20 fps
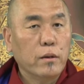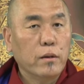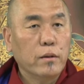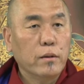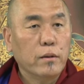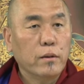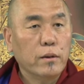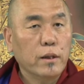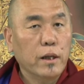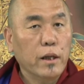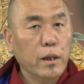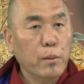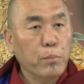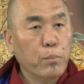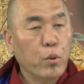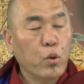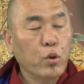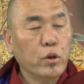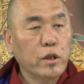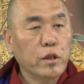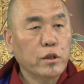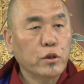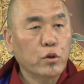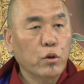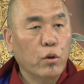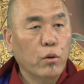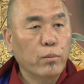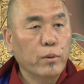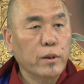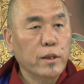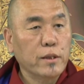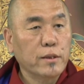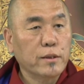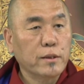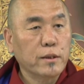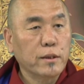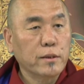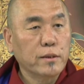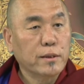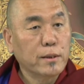the importance of this
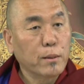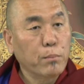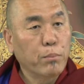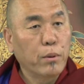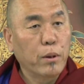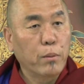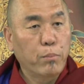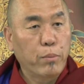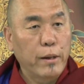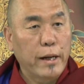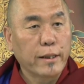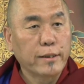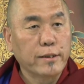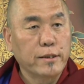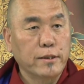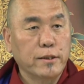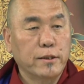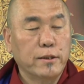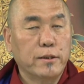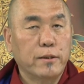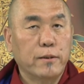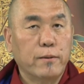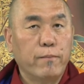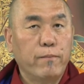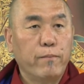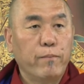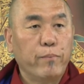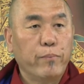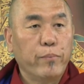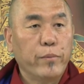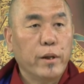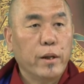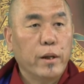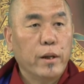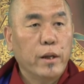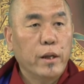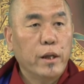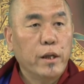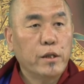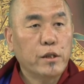simple practice.
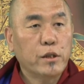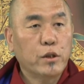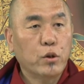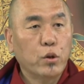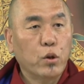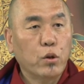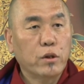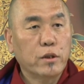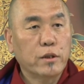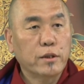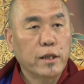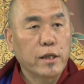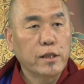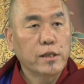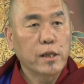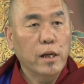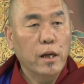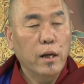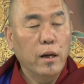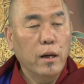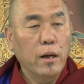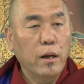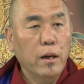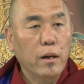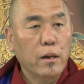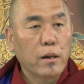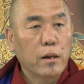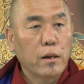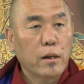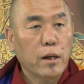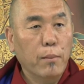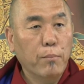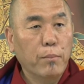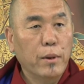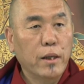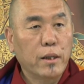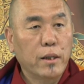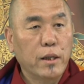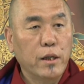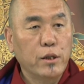It is not such a
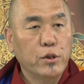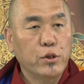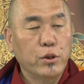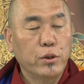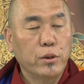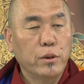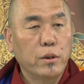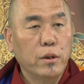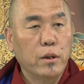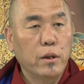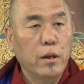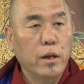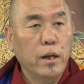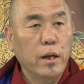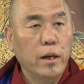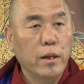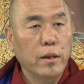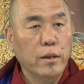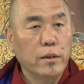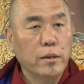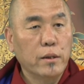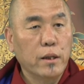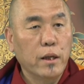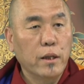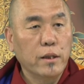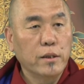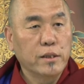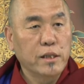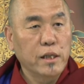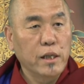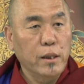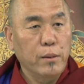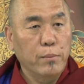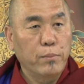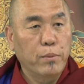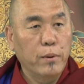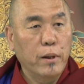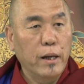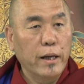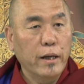complication and deep
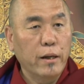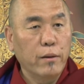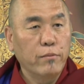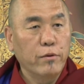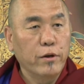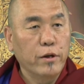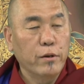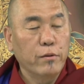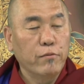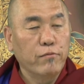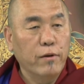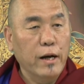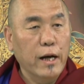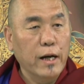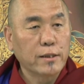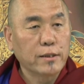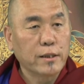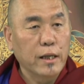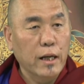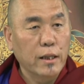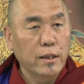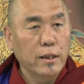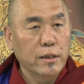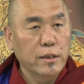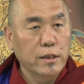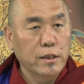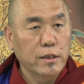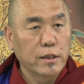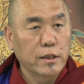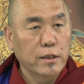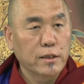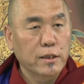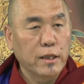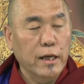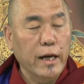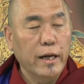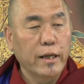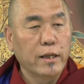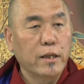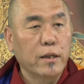like a very vast other teachings
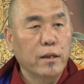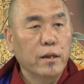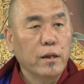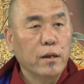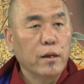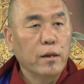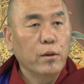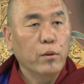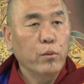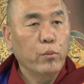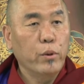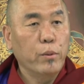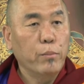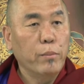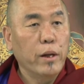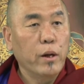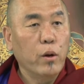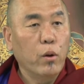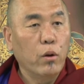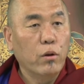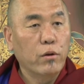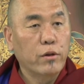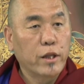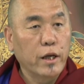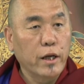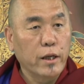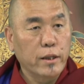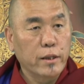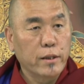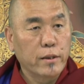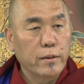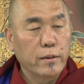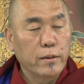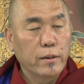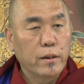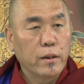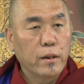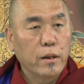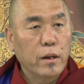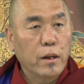like we may all think.
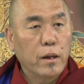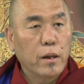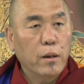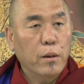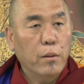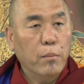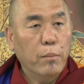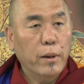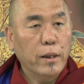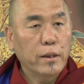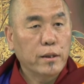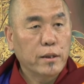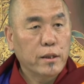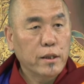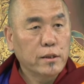But this